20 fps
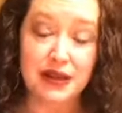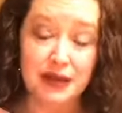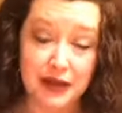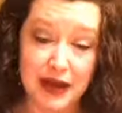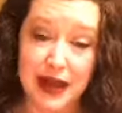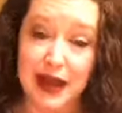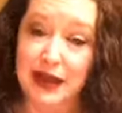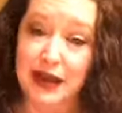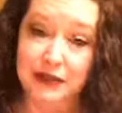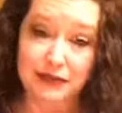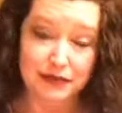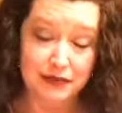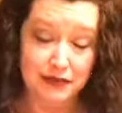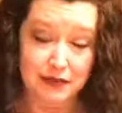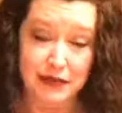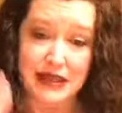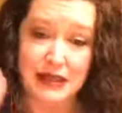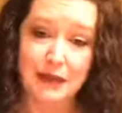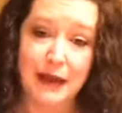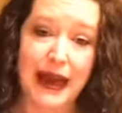eh,
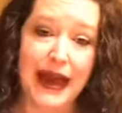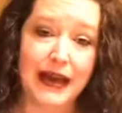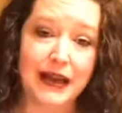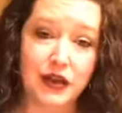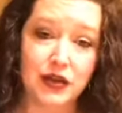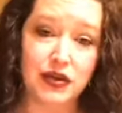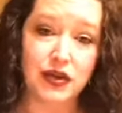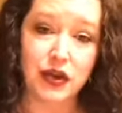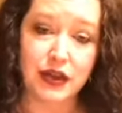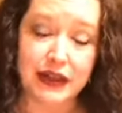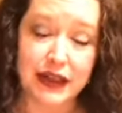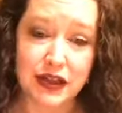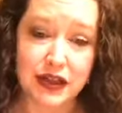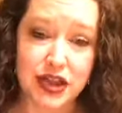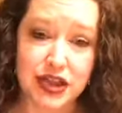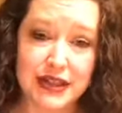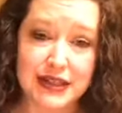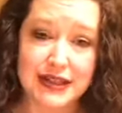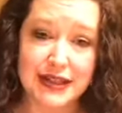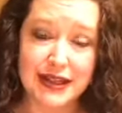Miss Pat, who's on here,
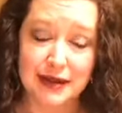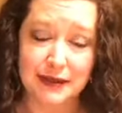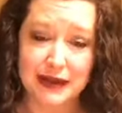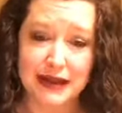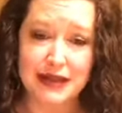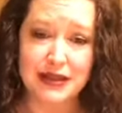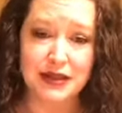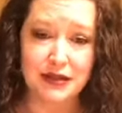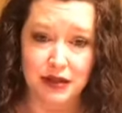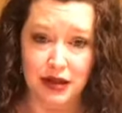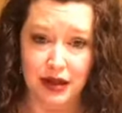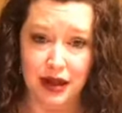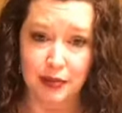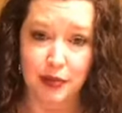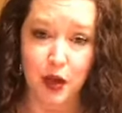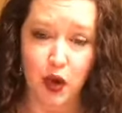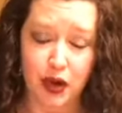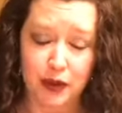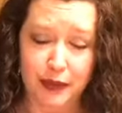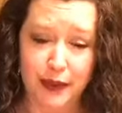she said it makes you like a
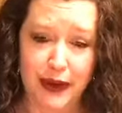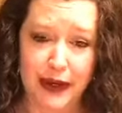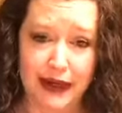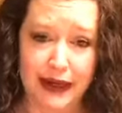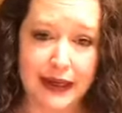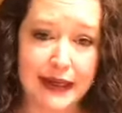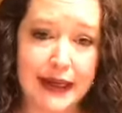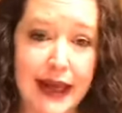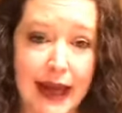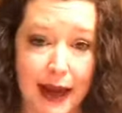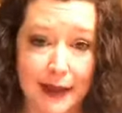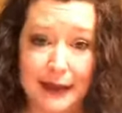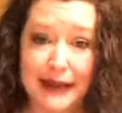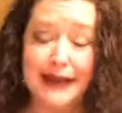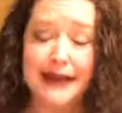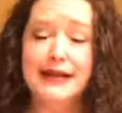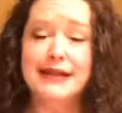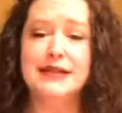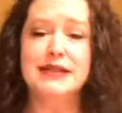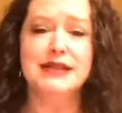porta potty. Yeah, I mean,
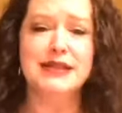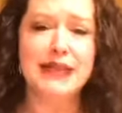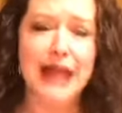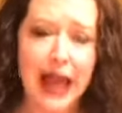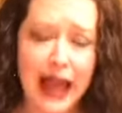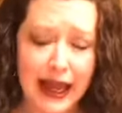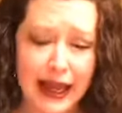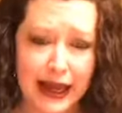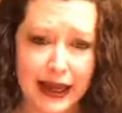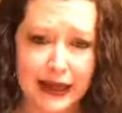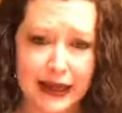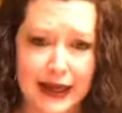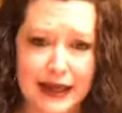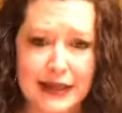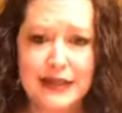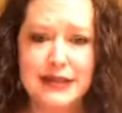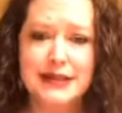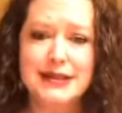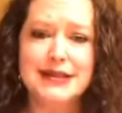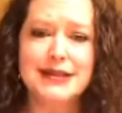stank.
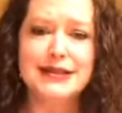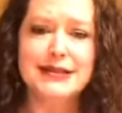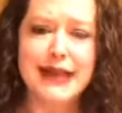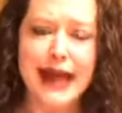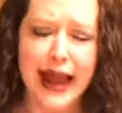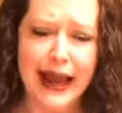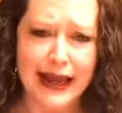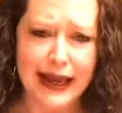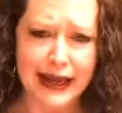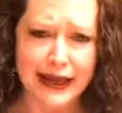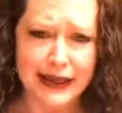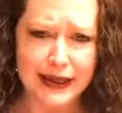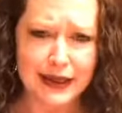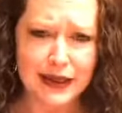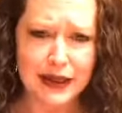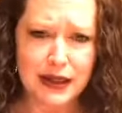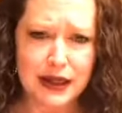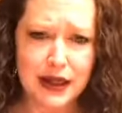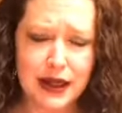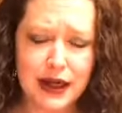It stank.
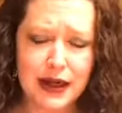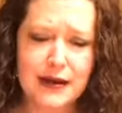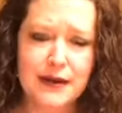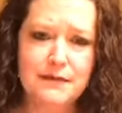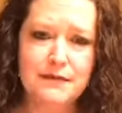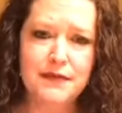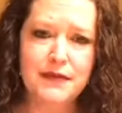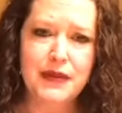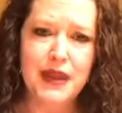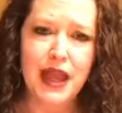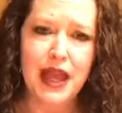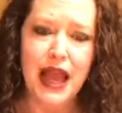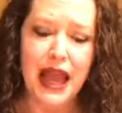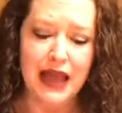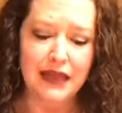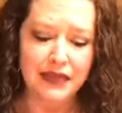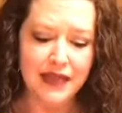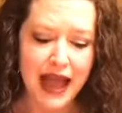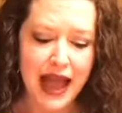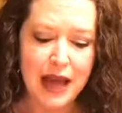
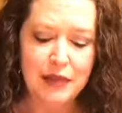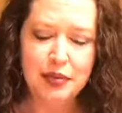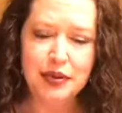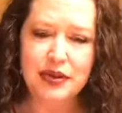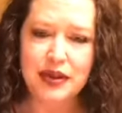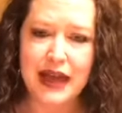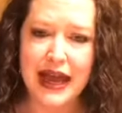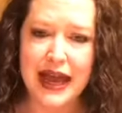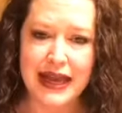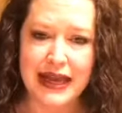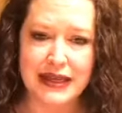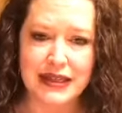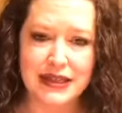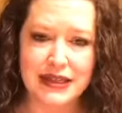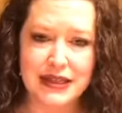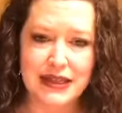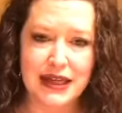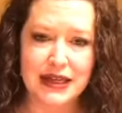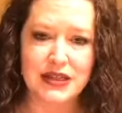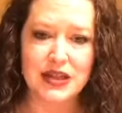And that
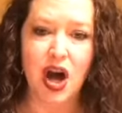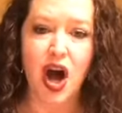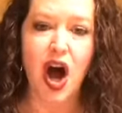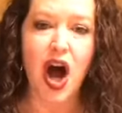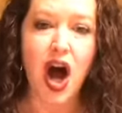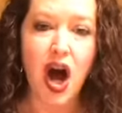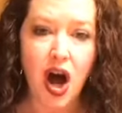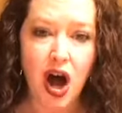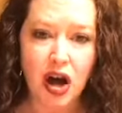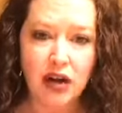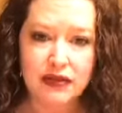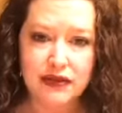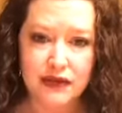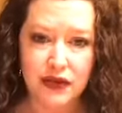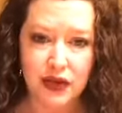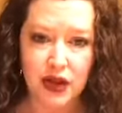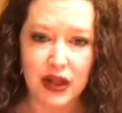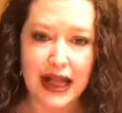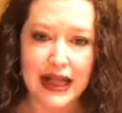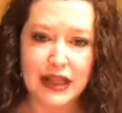place is
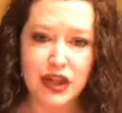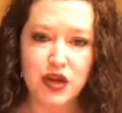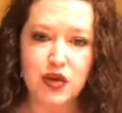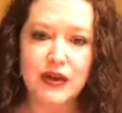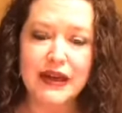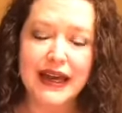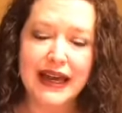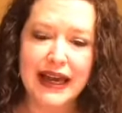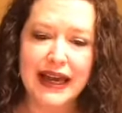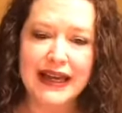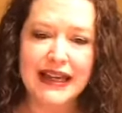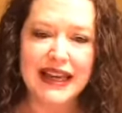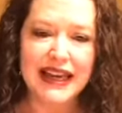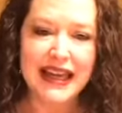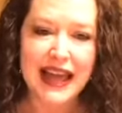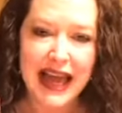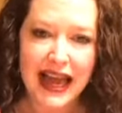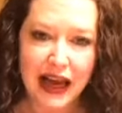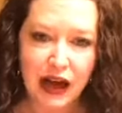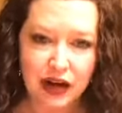awful, and you can't
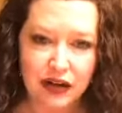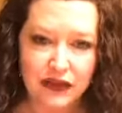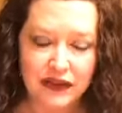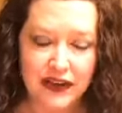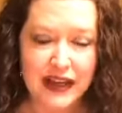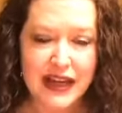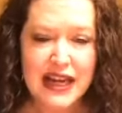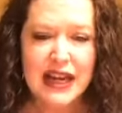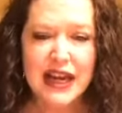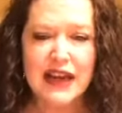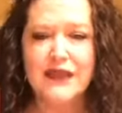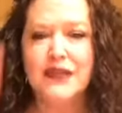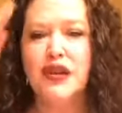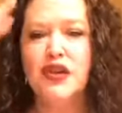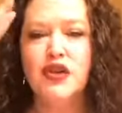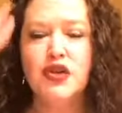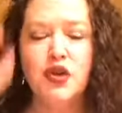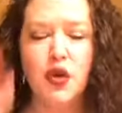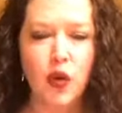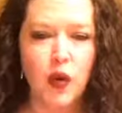get out of it. And the
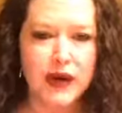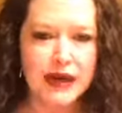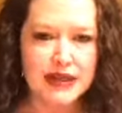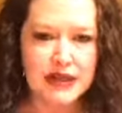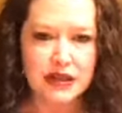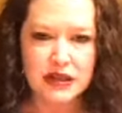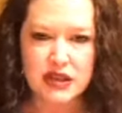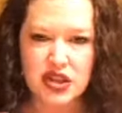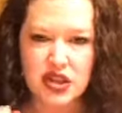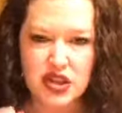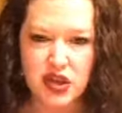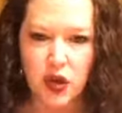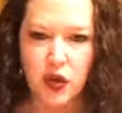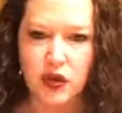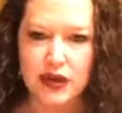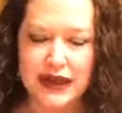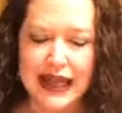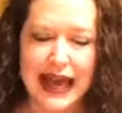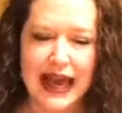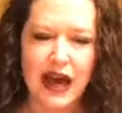noise is so
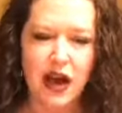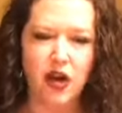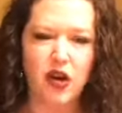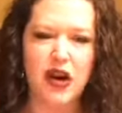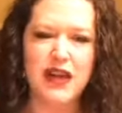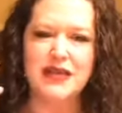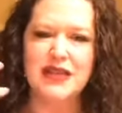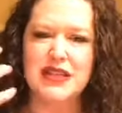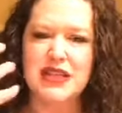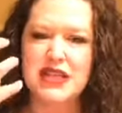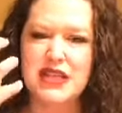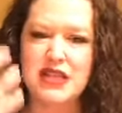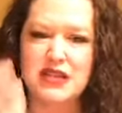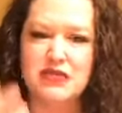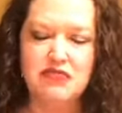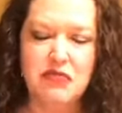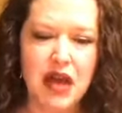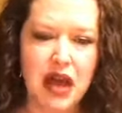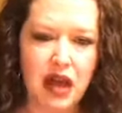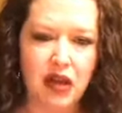loud, and the
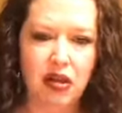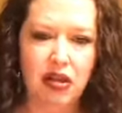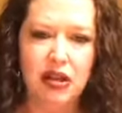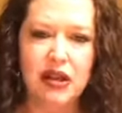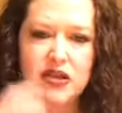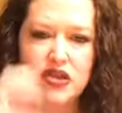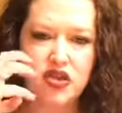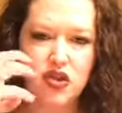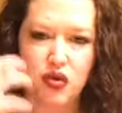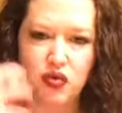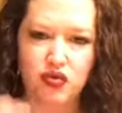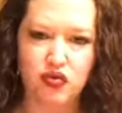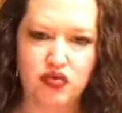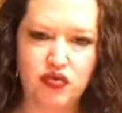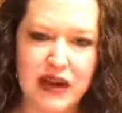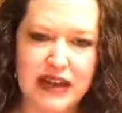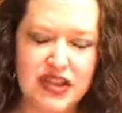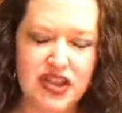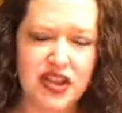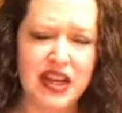smell is so
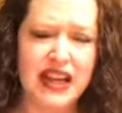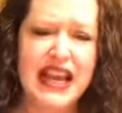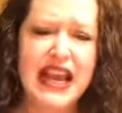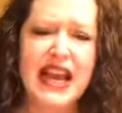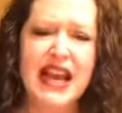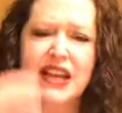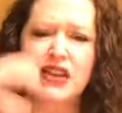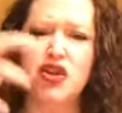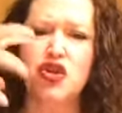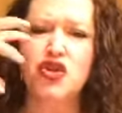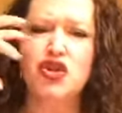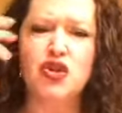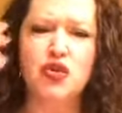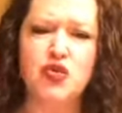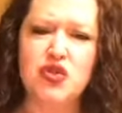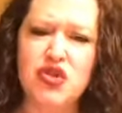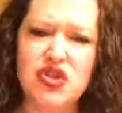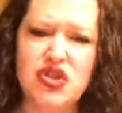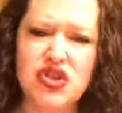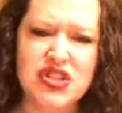wretched, and you're so
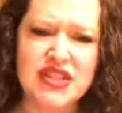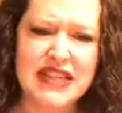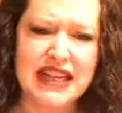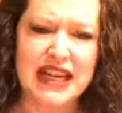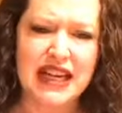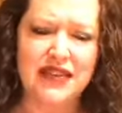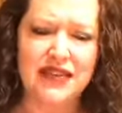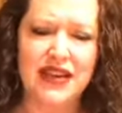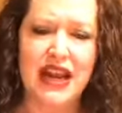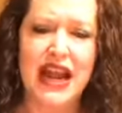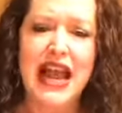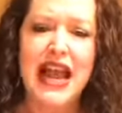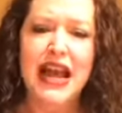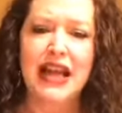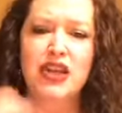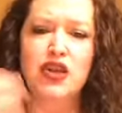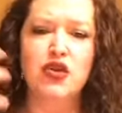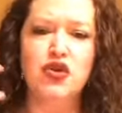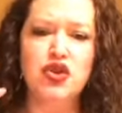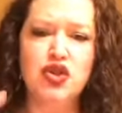sick of it, and
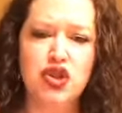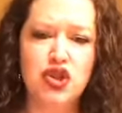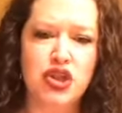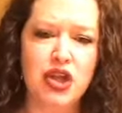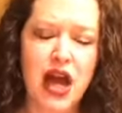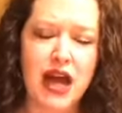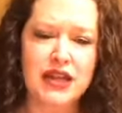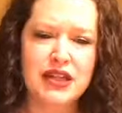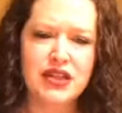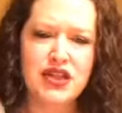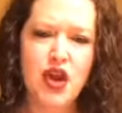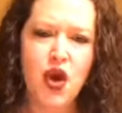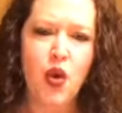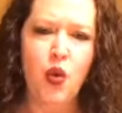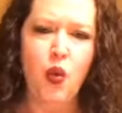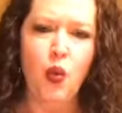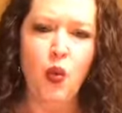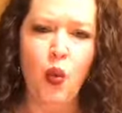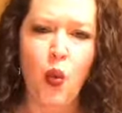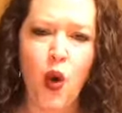you just
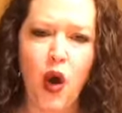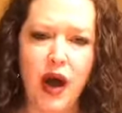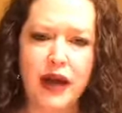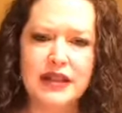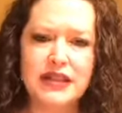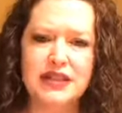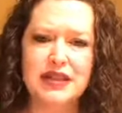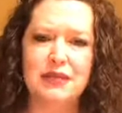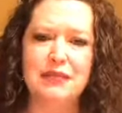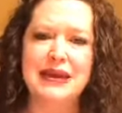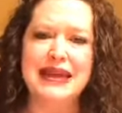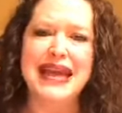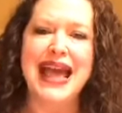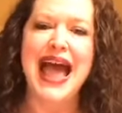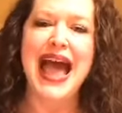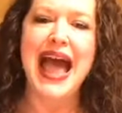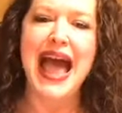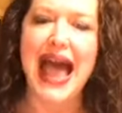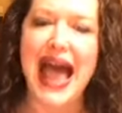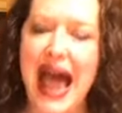want to be
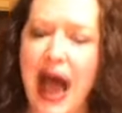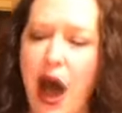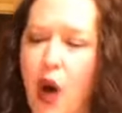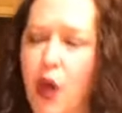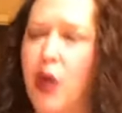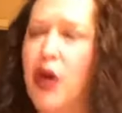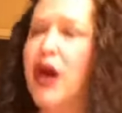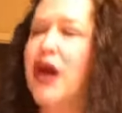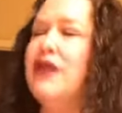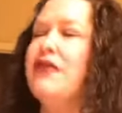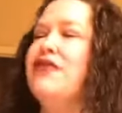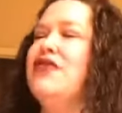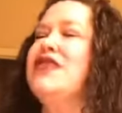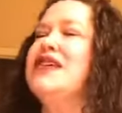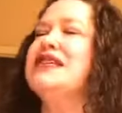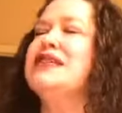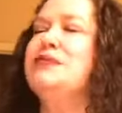out of this